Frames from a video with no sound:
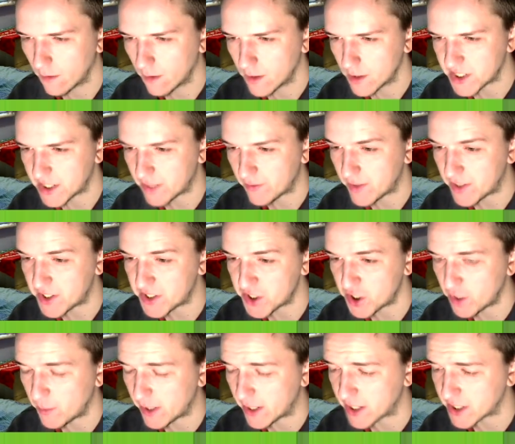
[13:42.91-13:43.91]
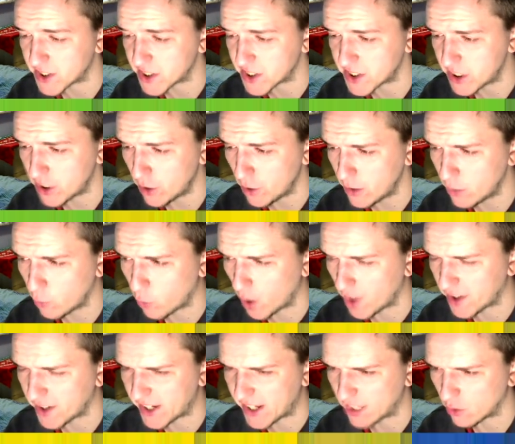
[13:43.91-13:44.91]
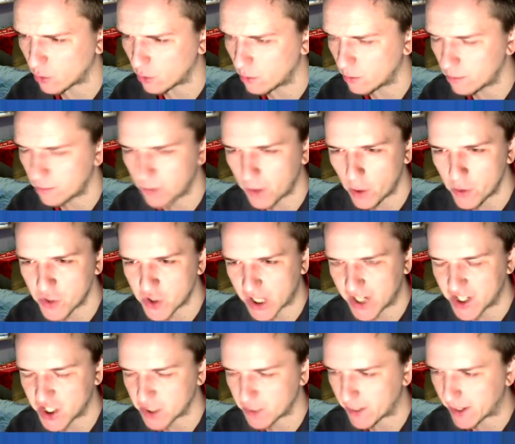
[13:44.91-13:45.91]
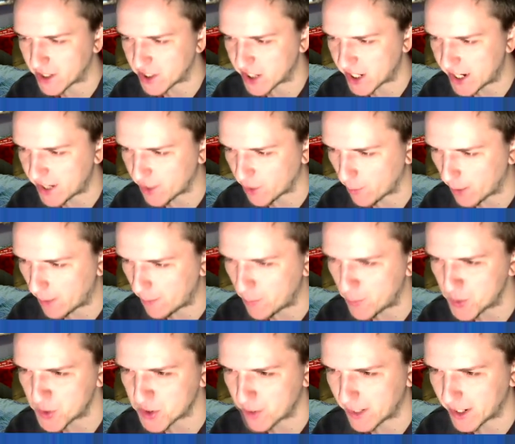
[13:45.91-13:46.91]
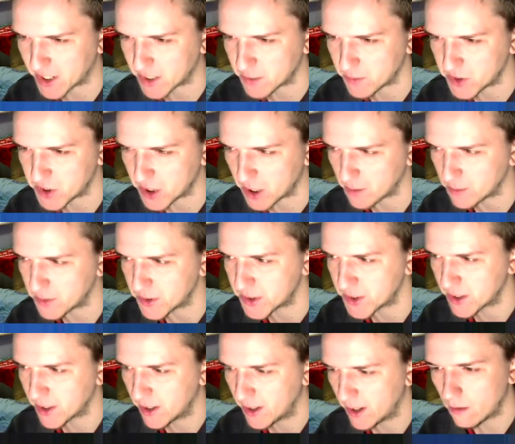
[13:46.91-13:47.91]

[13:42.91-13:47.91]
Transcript: 72 minutes. Still only 1-0. No changes made yet either. Maybe we should make some subs.